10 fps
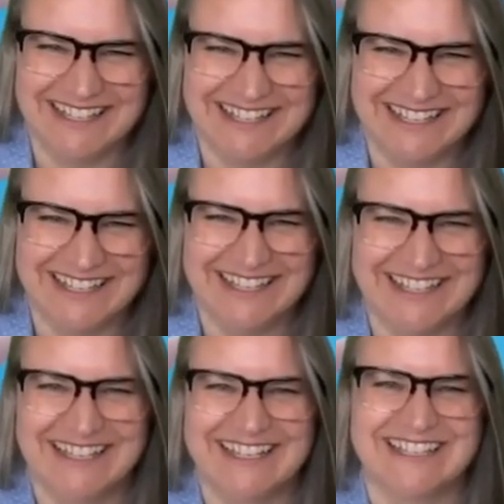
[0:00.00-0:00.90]

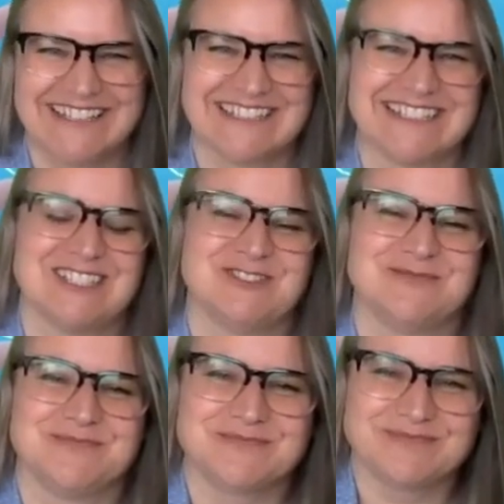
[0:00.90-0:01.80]

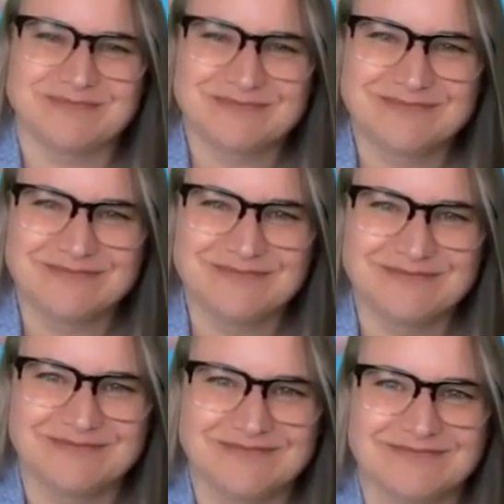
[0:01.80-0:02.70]

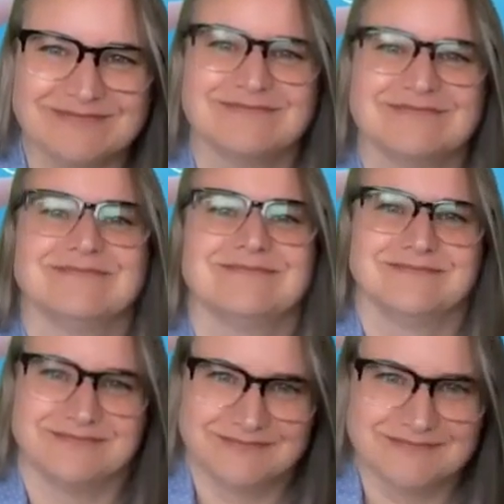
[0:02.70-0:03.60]

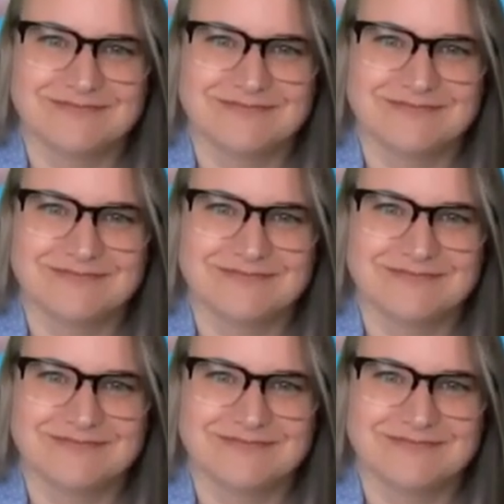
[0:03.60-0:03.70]
[no speech]